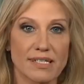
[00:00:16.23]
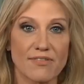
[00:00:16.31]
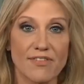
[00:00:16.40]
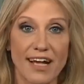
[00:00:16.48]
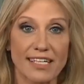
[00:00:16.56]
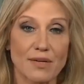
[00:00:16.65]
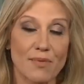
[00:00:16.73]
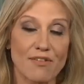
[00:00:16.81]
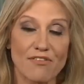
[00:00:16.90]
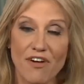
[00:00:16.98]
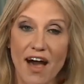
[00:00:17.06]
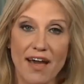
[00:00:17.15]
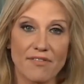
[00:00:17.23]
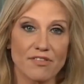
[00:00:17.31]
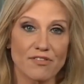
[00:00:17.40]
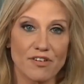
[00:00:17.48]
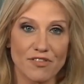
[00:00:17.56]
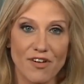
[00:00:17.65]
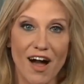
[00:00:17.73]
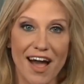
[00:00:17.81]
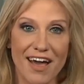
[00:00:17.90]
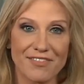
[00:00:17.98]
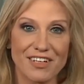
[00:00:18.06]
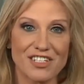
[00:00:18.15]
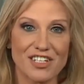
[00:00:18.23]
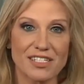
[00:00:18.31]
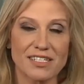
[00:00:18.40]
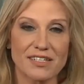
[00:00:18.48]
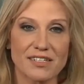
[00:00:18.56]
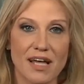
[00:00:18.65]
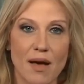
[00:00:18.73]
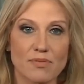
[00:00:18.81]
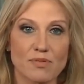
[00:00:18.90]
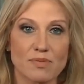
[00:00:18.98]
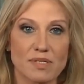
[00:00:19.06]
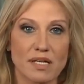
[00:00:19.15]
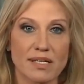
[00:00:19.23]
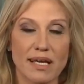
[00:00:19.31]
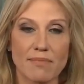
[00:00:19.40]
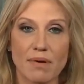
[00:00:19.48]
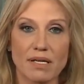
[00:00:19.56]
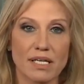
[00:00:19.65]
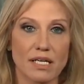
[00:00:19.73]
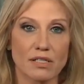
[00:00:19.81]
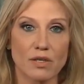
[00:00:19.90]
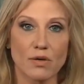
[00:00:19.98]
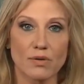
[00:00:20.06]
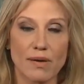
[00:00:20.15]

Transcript: In fact, he went five for five in just his stops from Sunday and Monday alone.